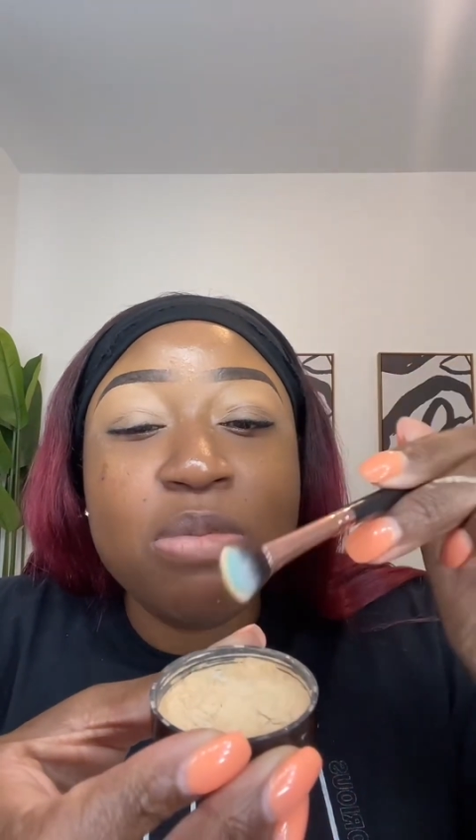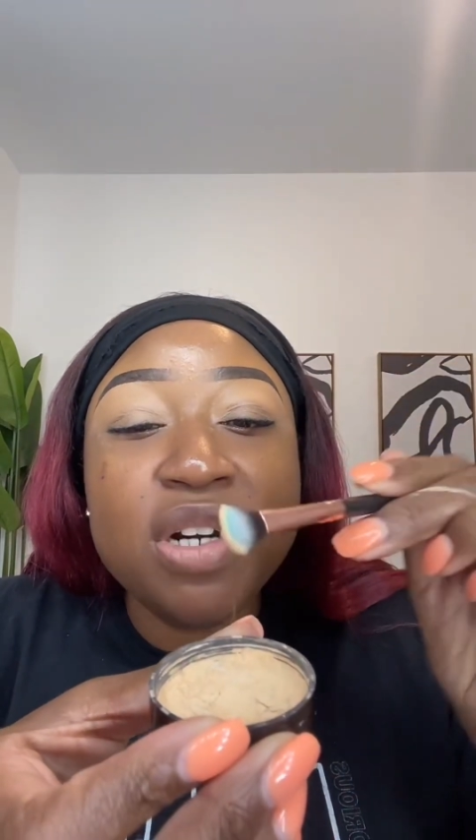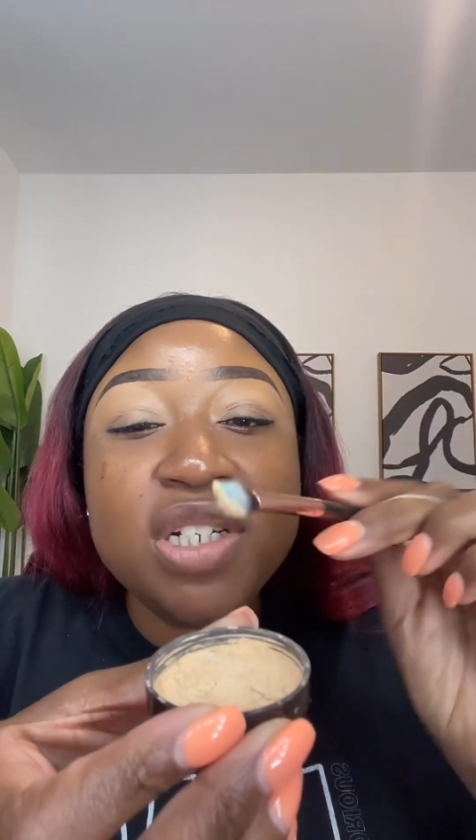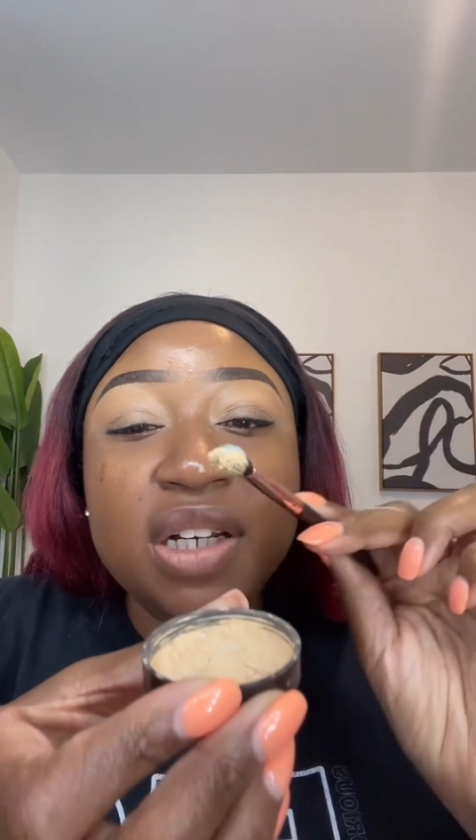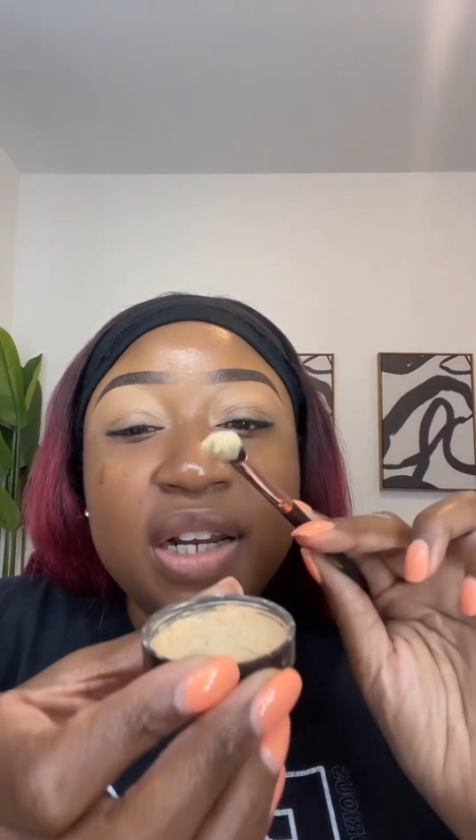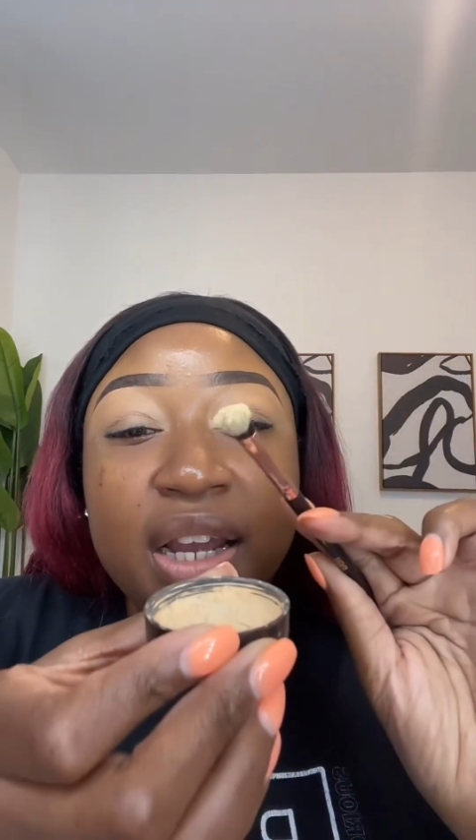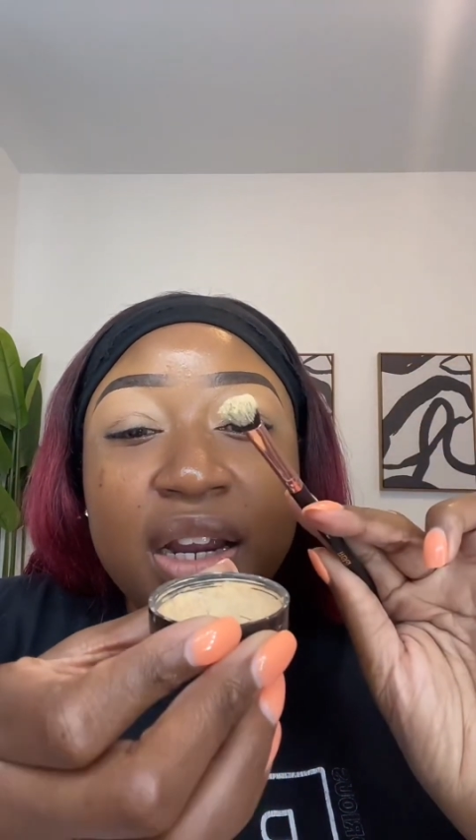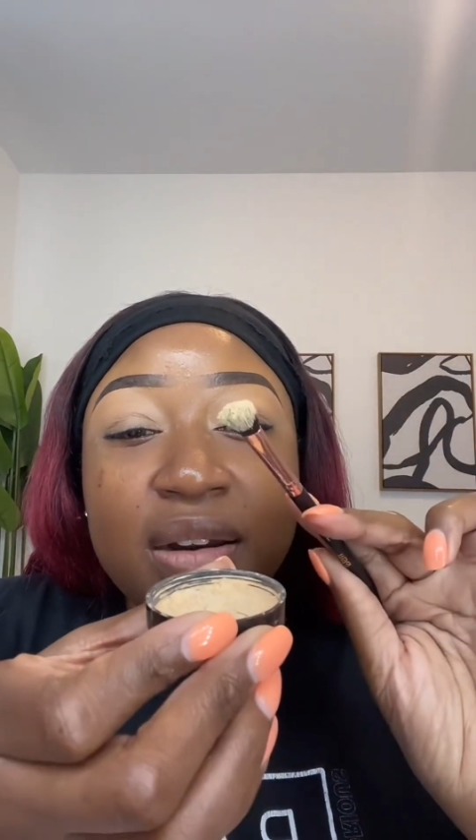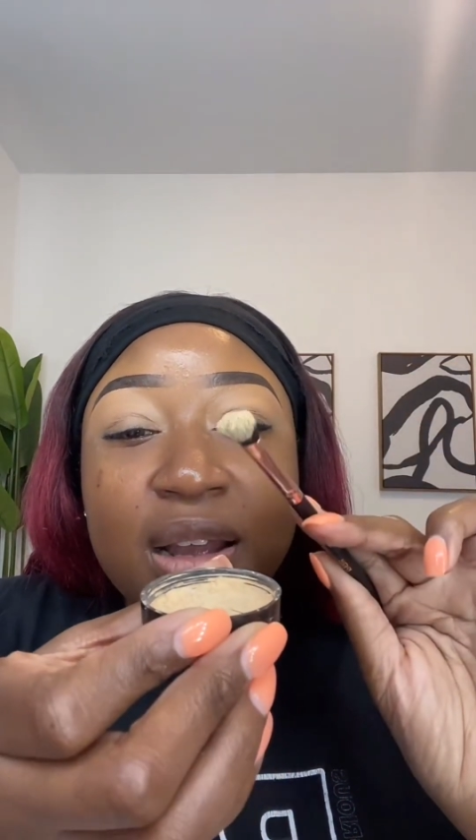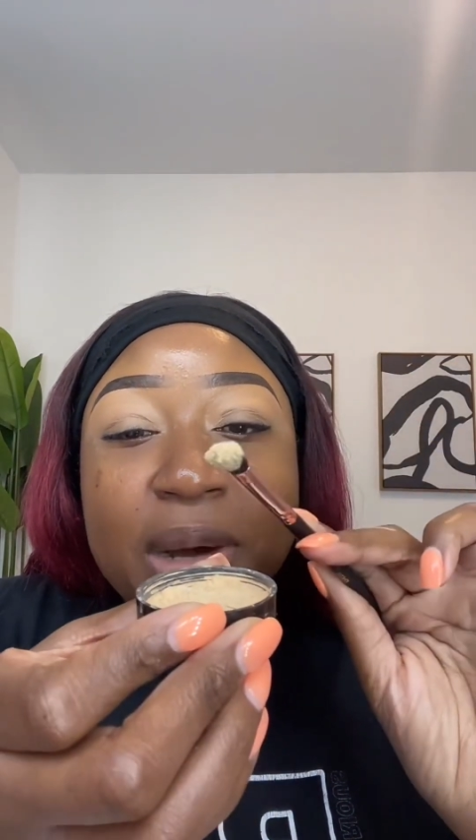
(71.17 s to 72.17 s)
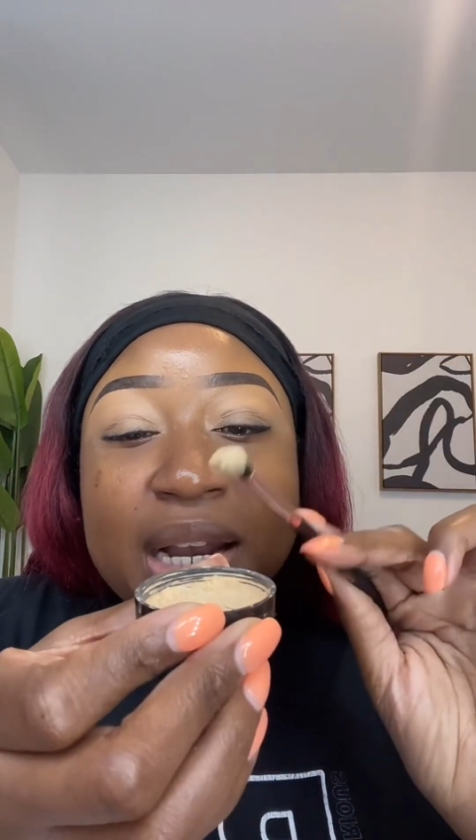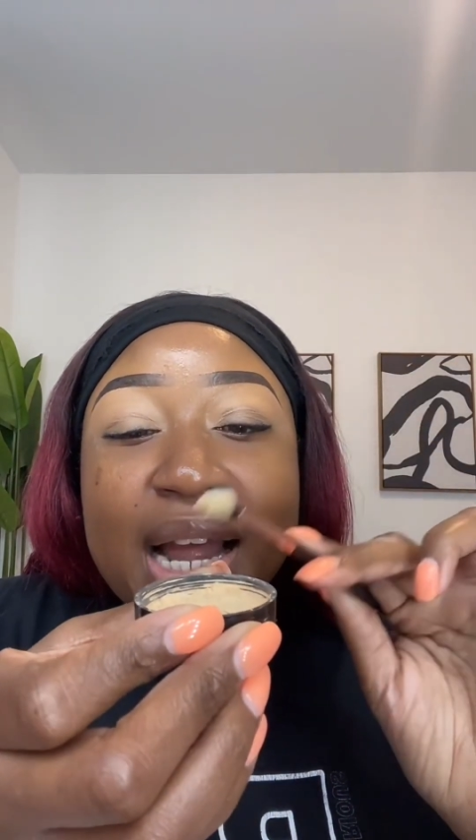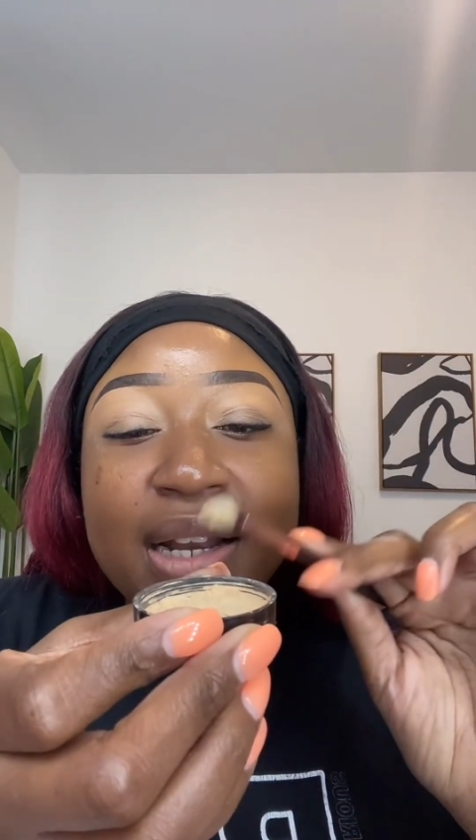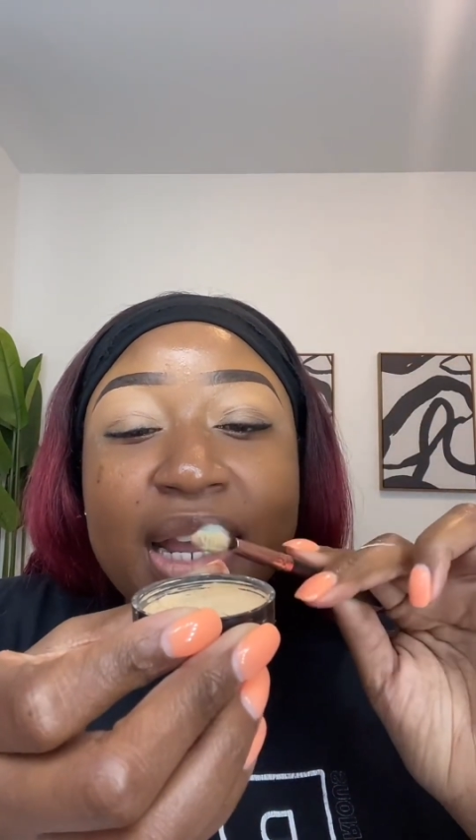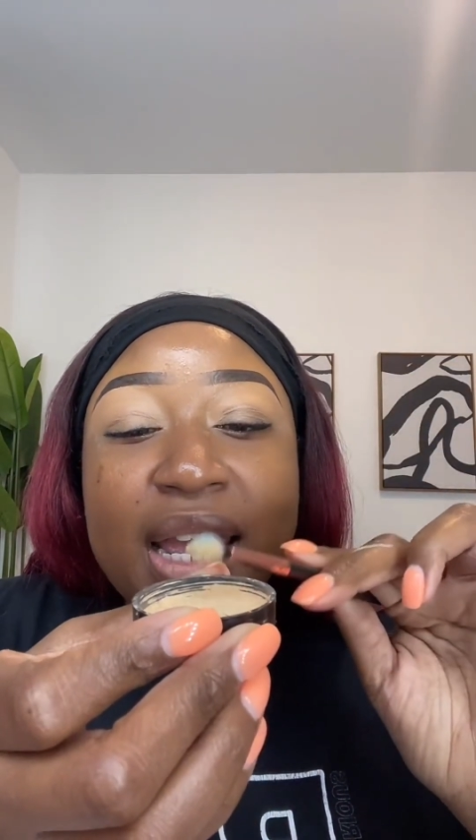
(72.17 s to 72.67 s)
Next, I'm going to take my
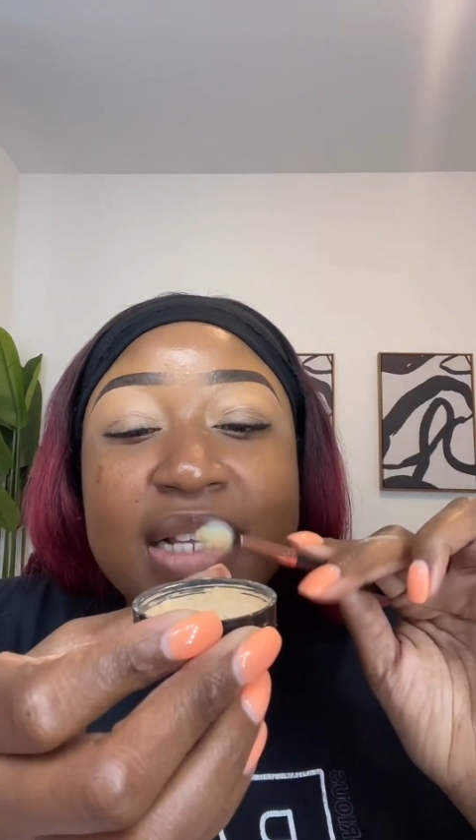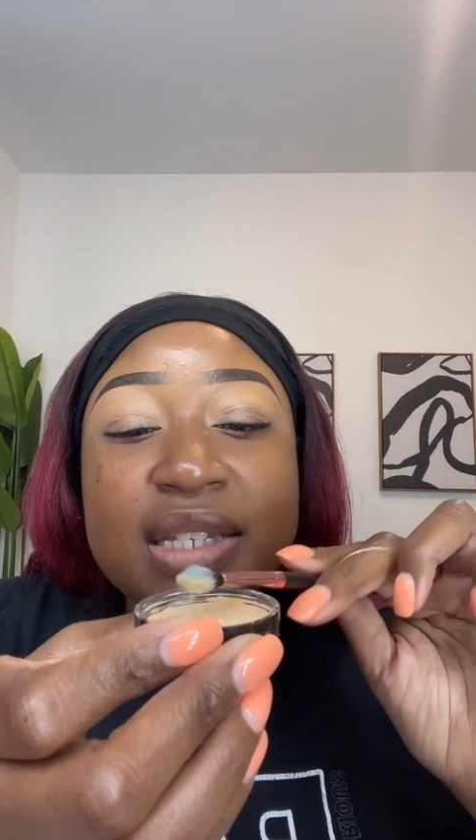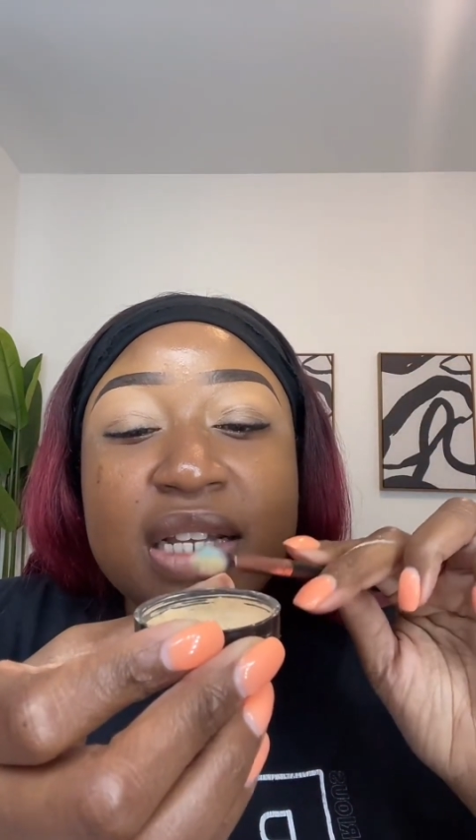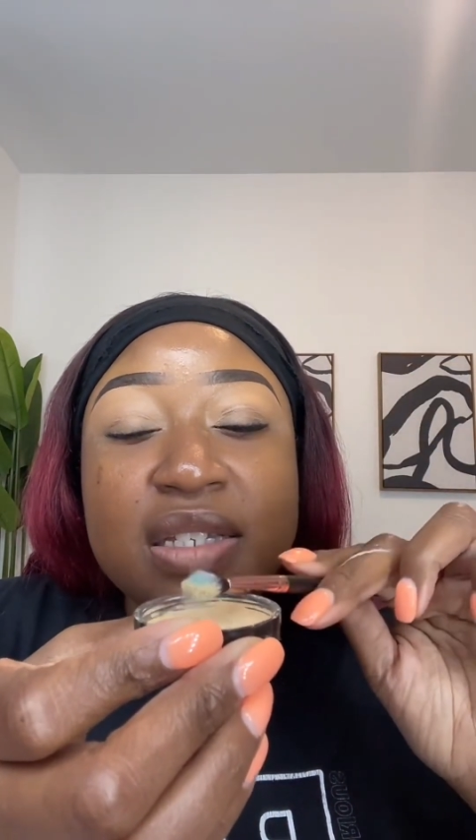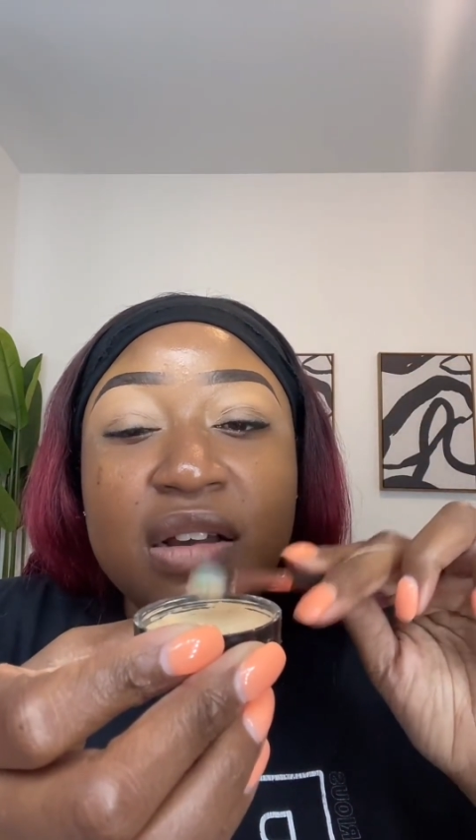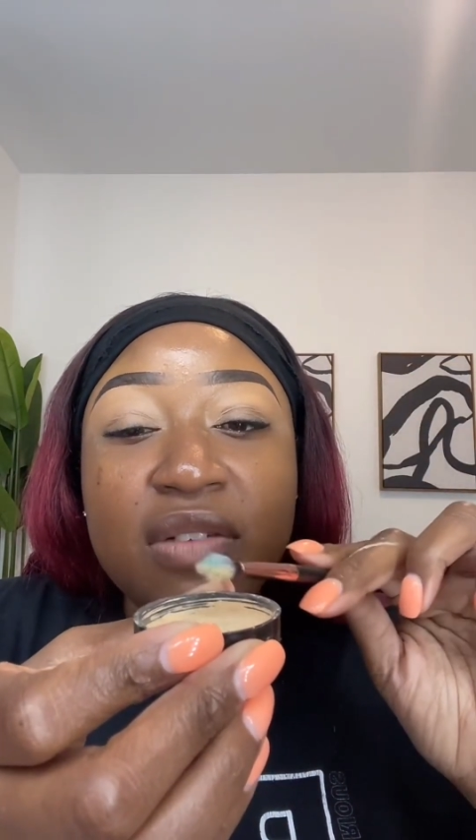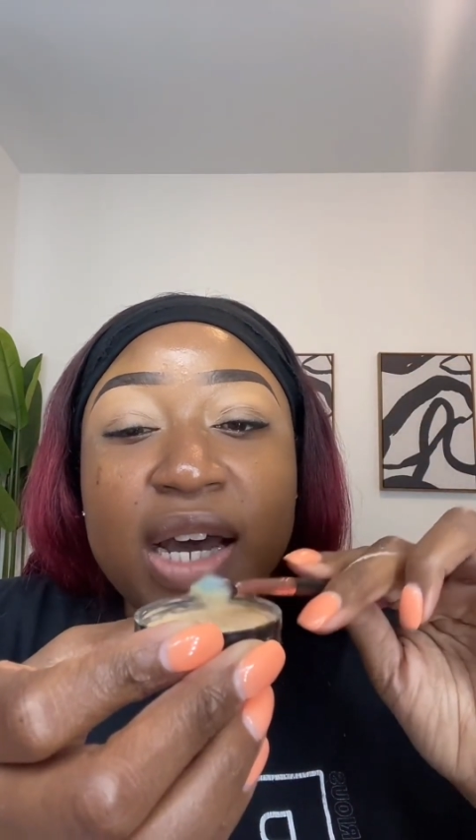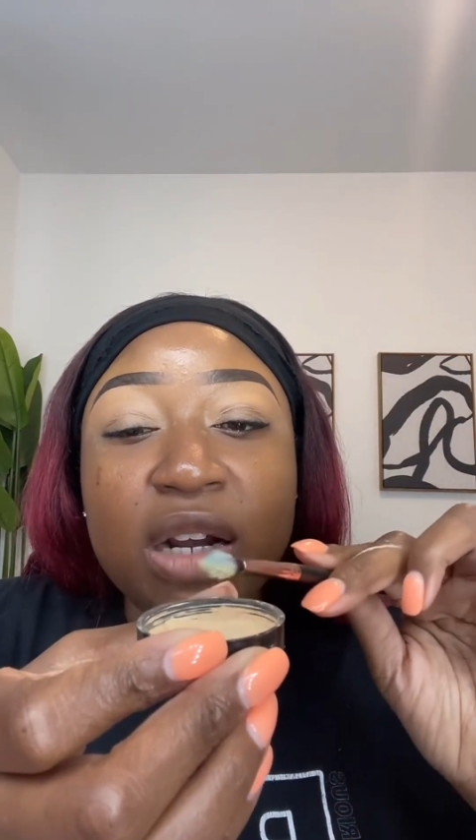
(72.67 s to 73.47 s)
translucent powder.